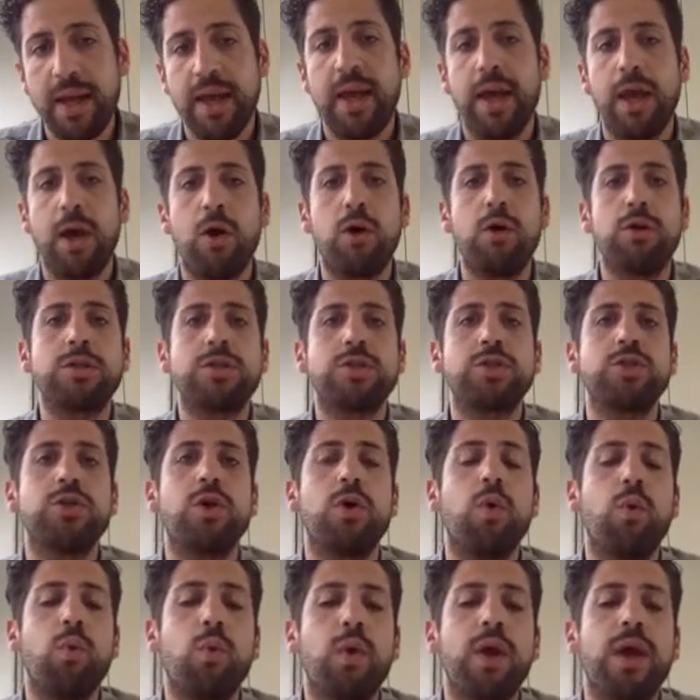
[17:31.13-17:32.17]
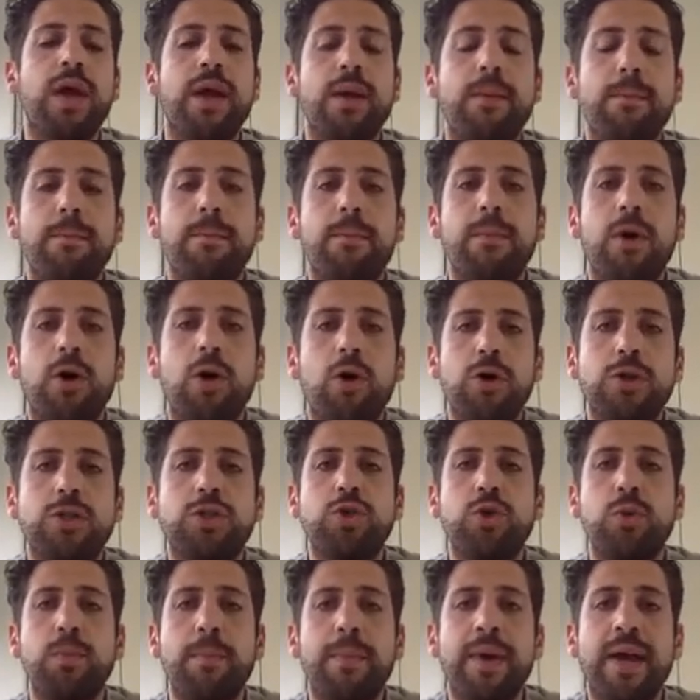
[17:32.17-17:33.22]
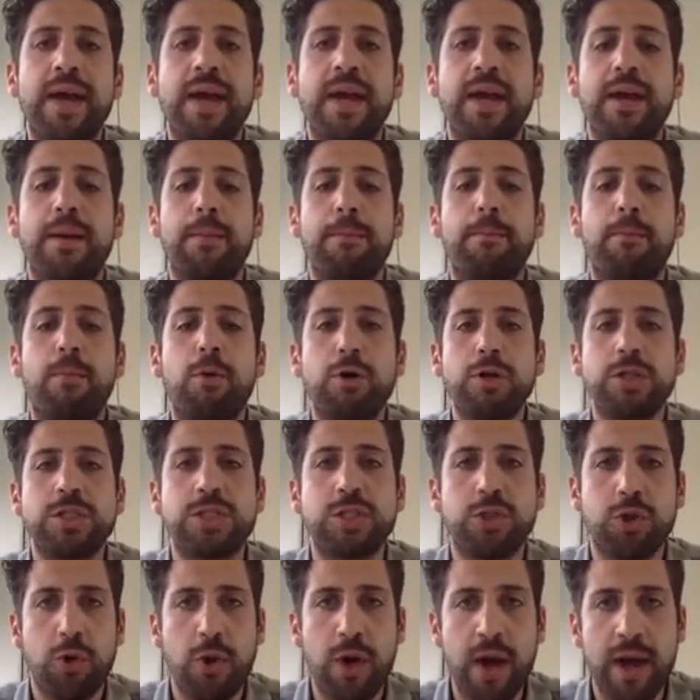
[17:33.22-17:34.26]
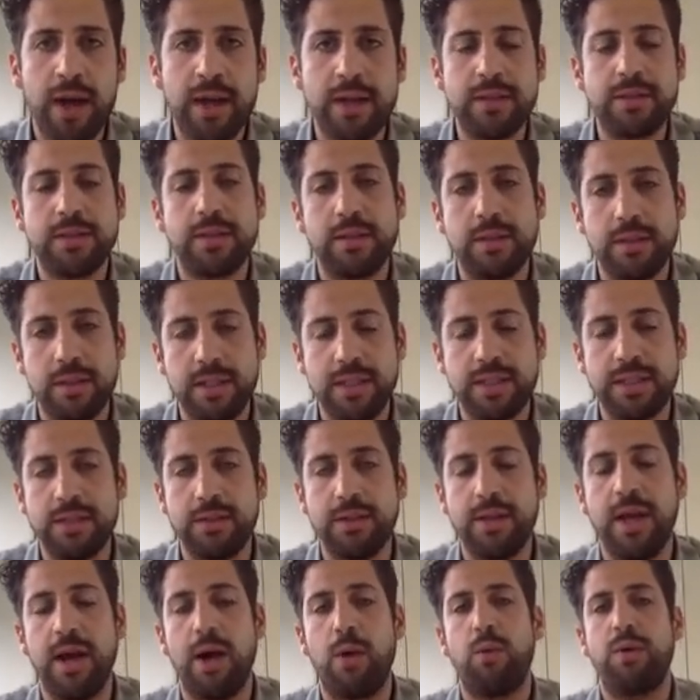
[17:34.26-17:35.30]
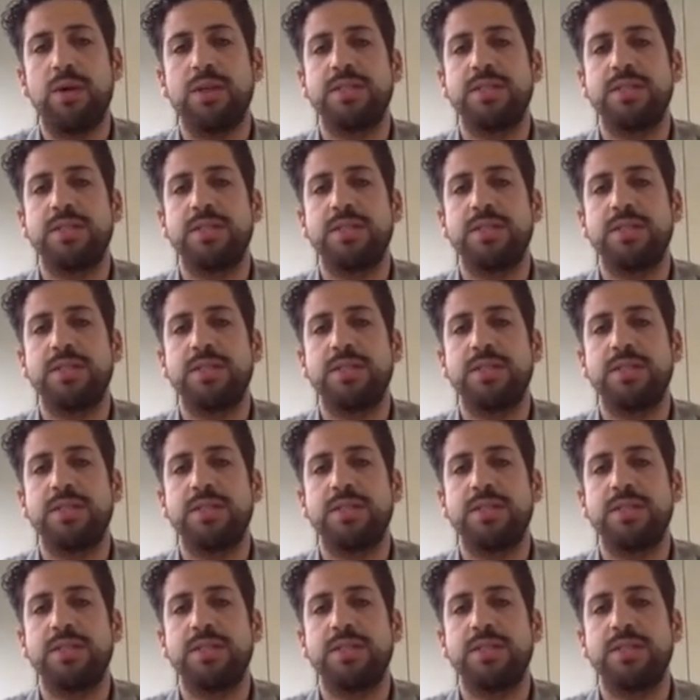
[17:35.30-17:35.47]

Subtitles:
Also, we go to make more strength our